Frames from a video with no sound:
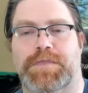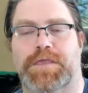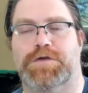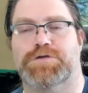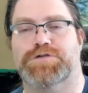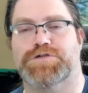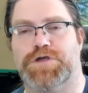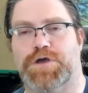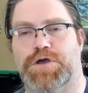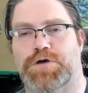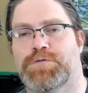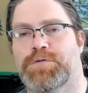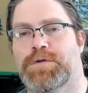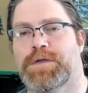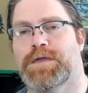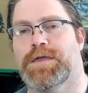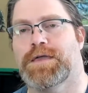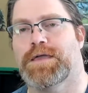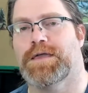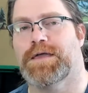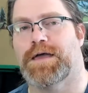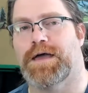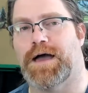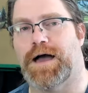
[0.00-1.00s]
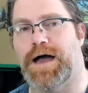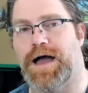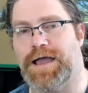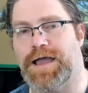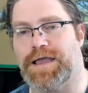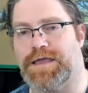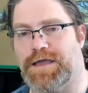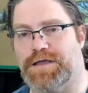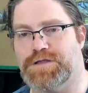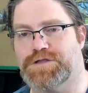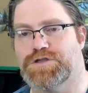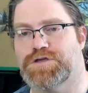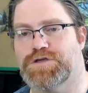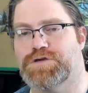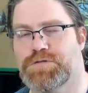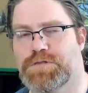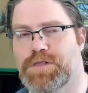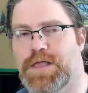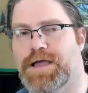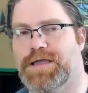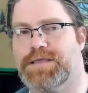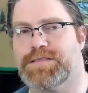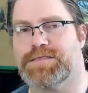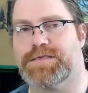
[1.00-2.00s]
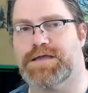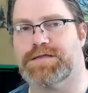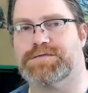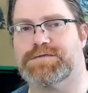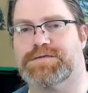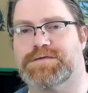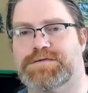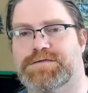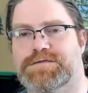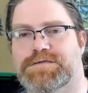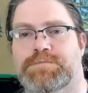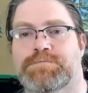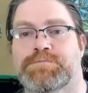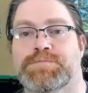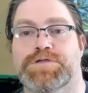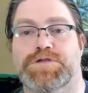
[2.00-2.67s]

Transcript: So I, I do like that system.